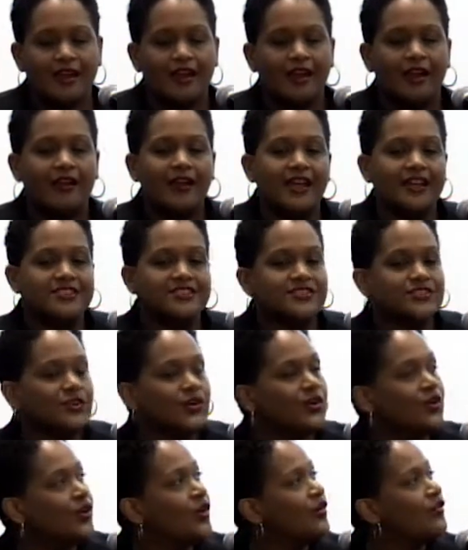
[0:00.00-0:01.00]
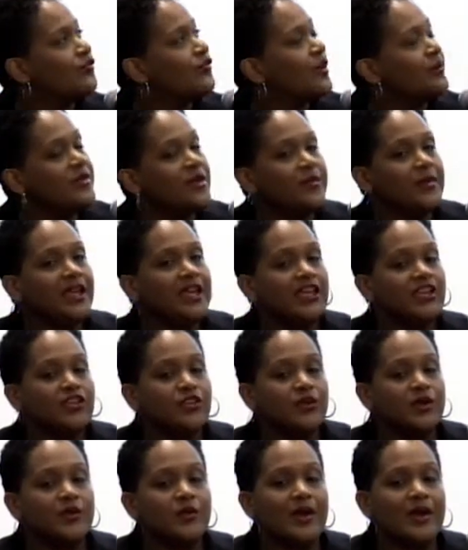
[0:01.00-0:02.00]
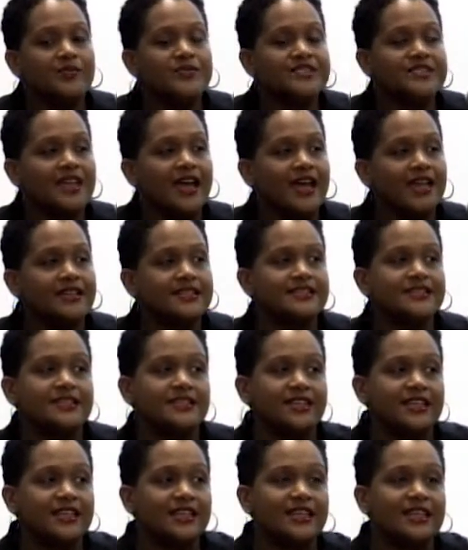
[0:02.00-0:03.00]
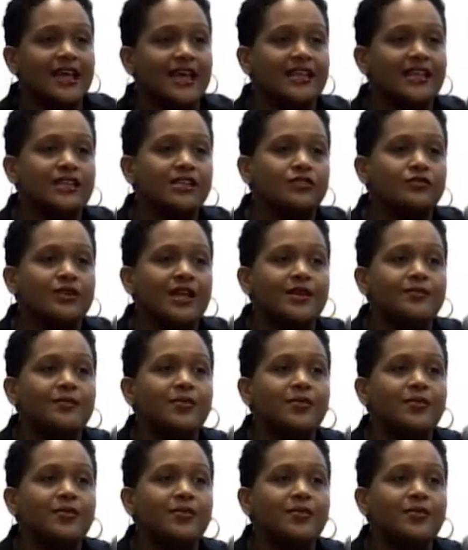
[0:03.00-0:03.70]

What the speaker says: All right, so from the main UWI website, in that little red